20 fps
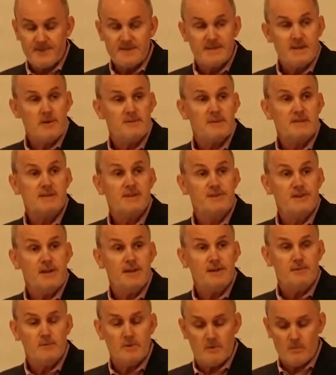So it's a
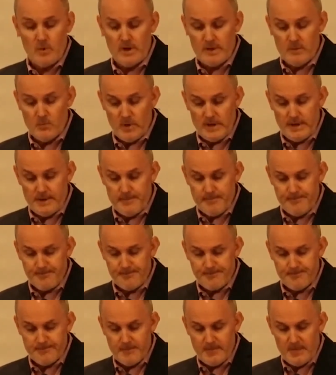genuine win-win.
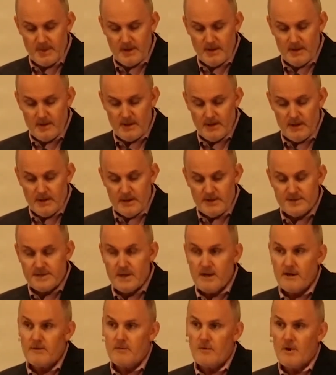
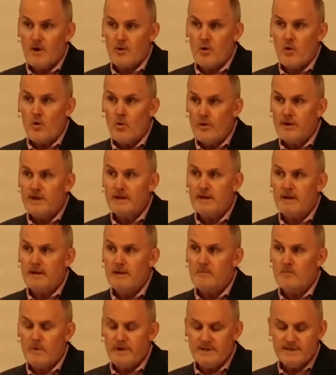So
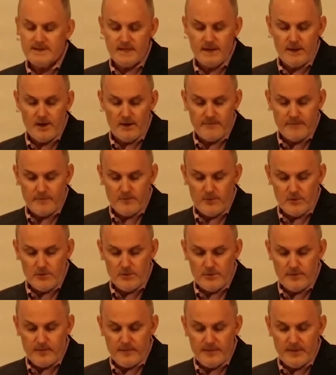accordingly, we see
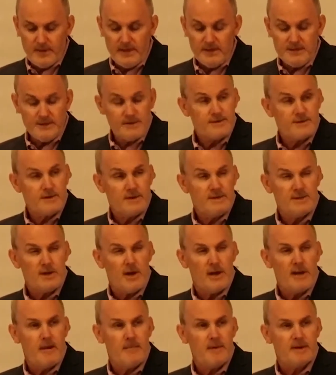overall the industry
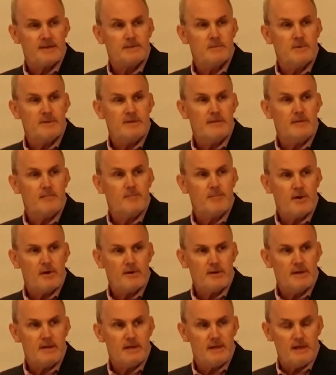dynamics within
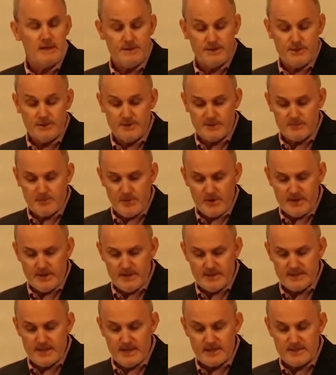the insurance
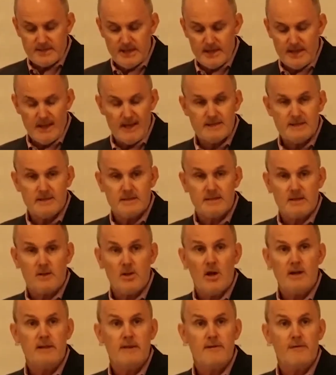broking sector as
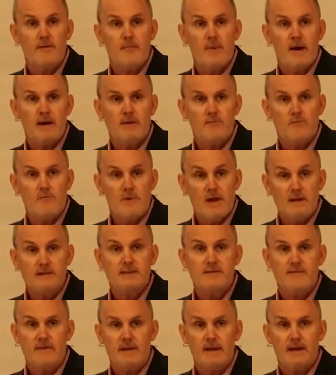likely to remain
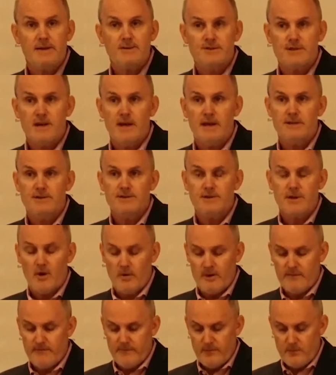relatively unchanged
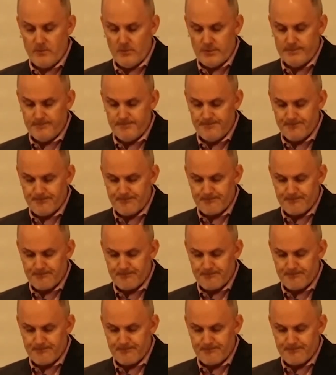going forward.